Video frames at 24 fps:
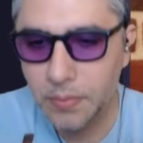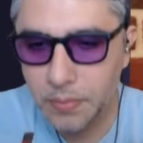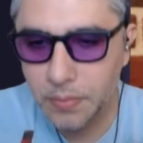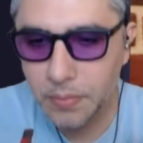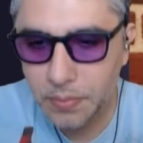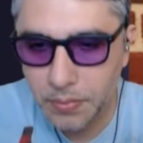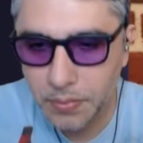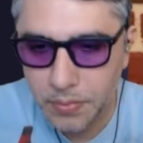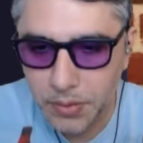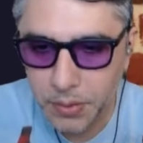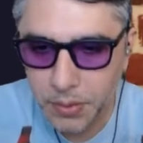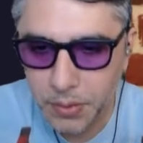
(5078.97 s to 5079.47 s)

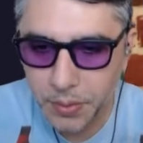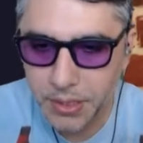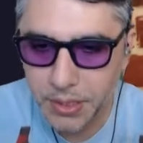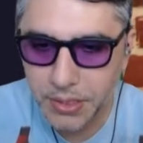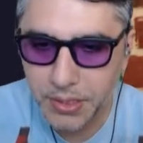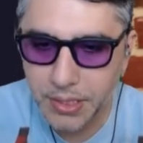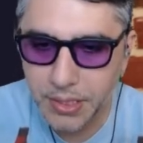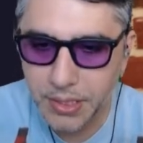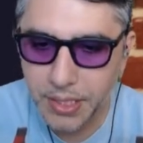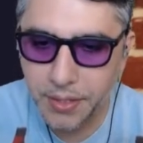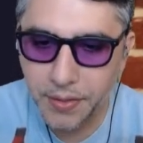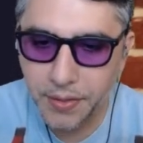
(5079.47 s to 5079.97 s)
So we just
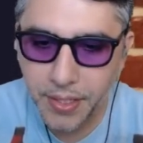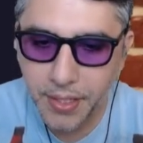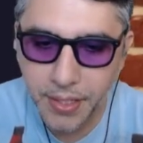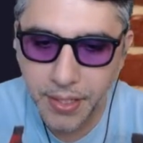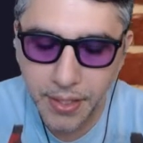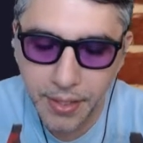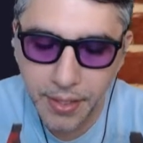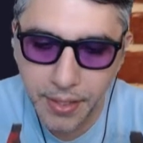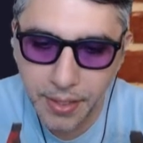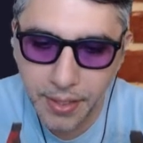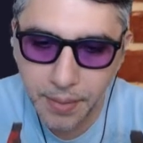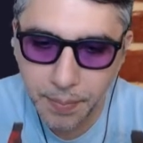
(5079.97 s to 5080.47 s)
generated
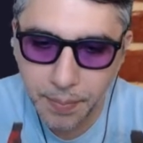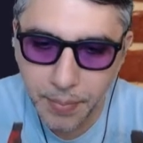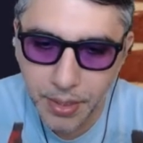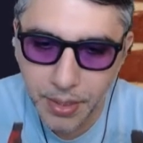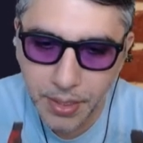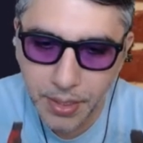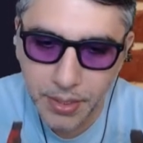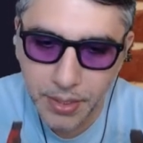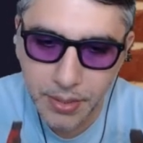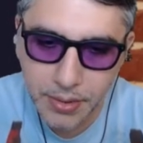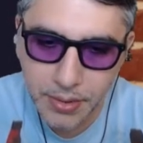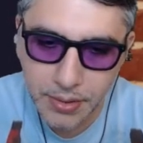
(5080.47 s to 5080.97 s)
it,
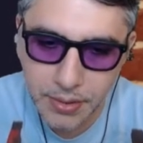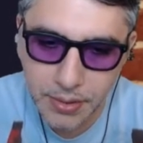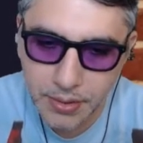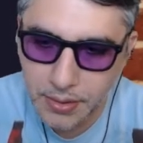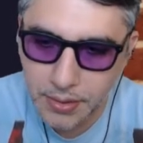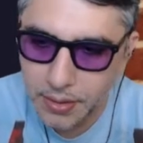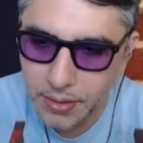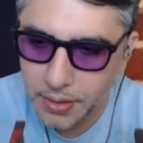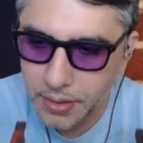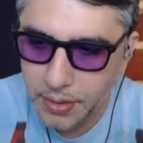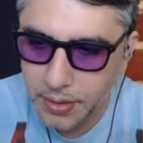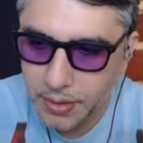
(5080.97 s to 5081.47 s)
mix,
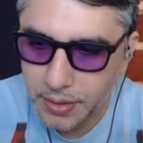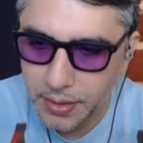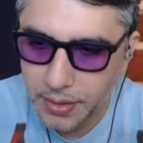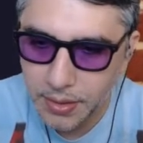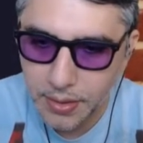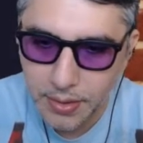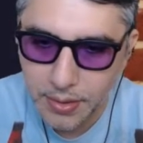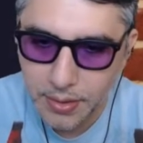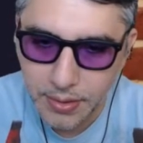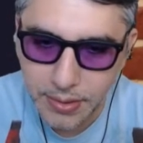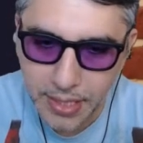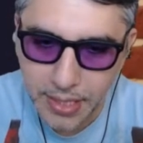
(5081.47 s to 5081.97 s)

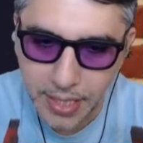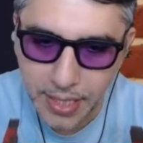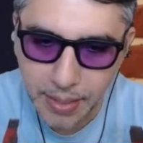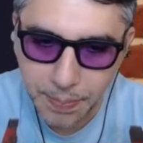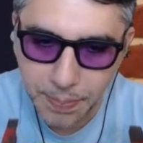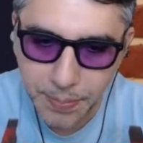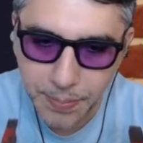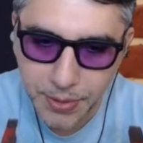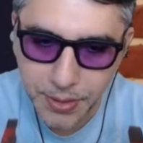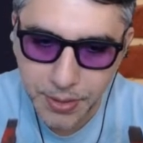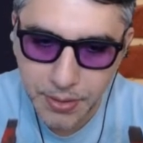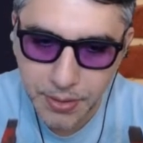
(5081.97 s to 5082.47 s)

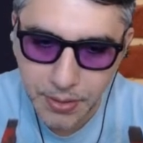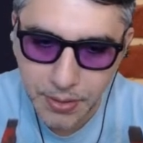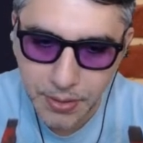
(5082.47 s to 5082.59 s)
deps,